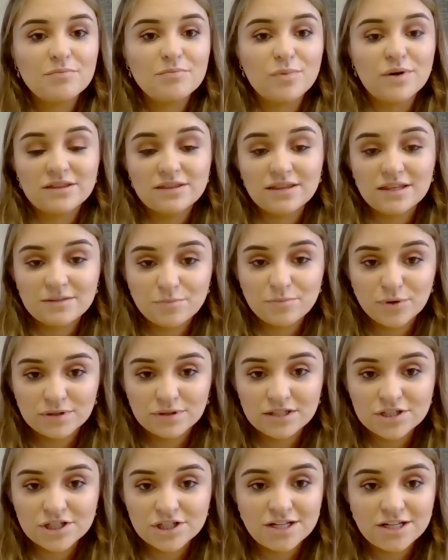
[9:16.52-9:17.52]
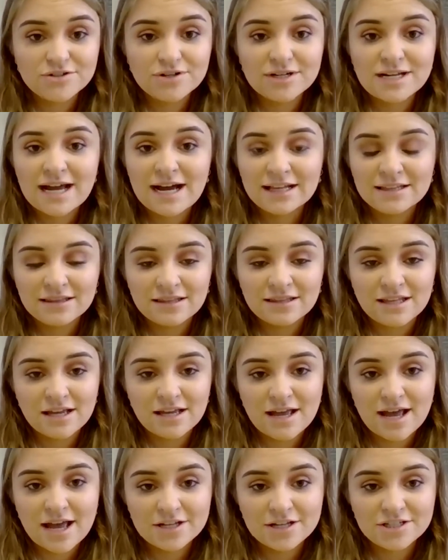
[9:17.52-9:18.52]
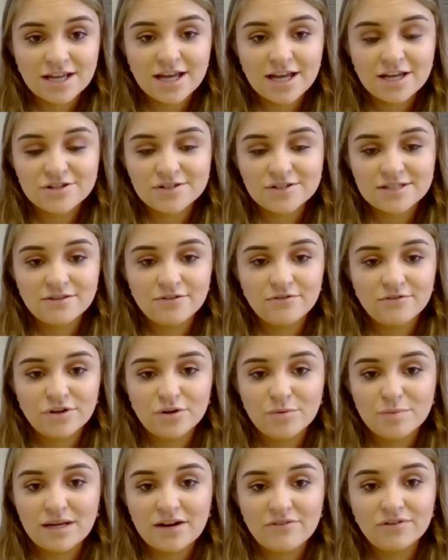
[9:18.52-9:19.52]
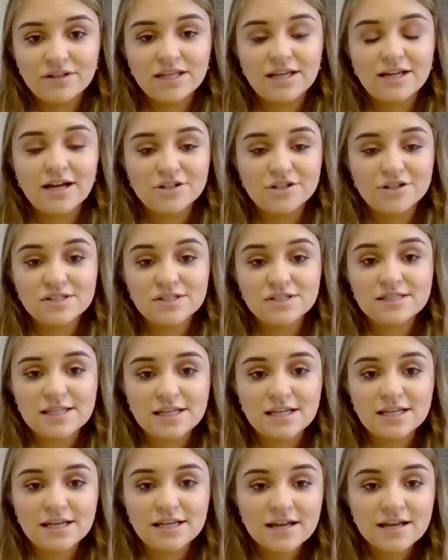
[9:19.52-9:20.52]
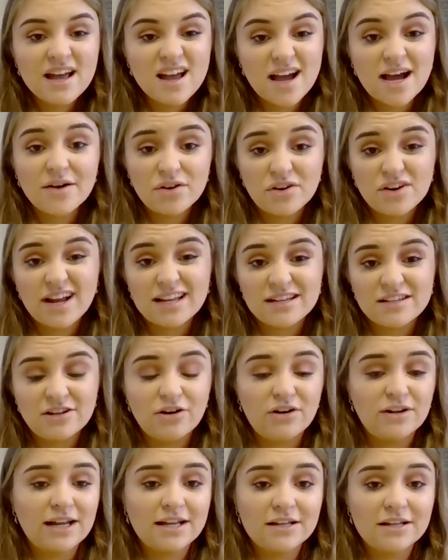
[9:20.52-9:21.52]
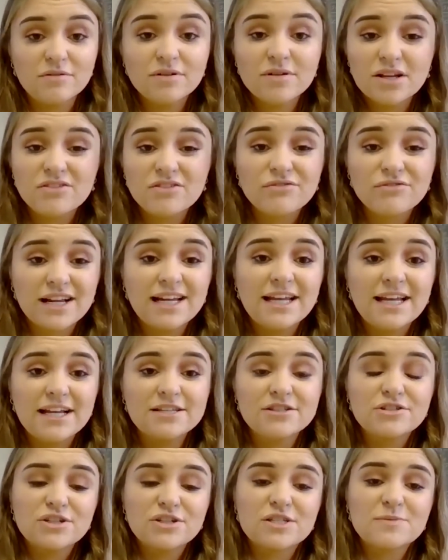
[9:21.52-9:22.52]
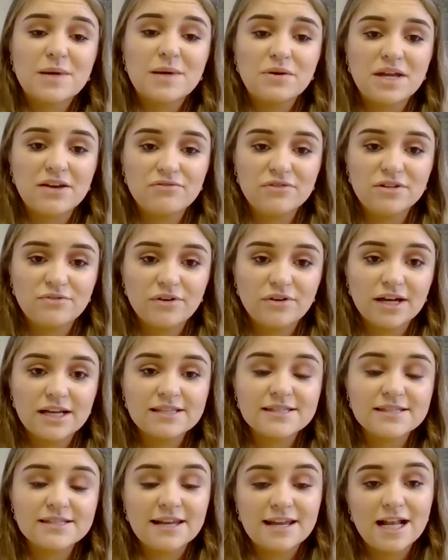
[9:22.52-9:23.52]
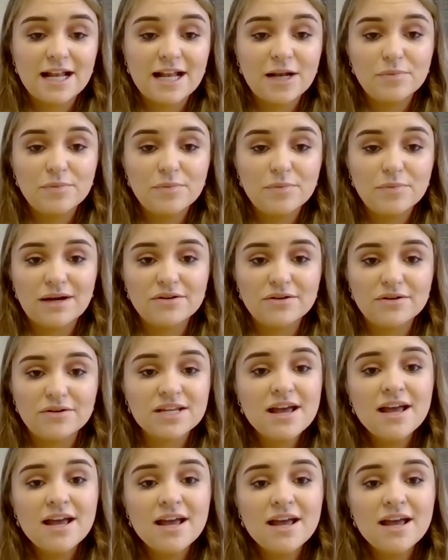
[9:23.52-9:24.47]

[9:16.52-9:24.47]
with both the children and the educators in the room and everything, and just see how you're getting on. And it really is just about giving advice and helping you out.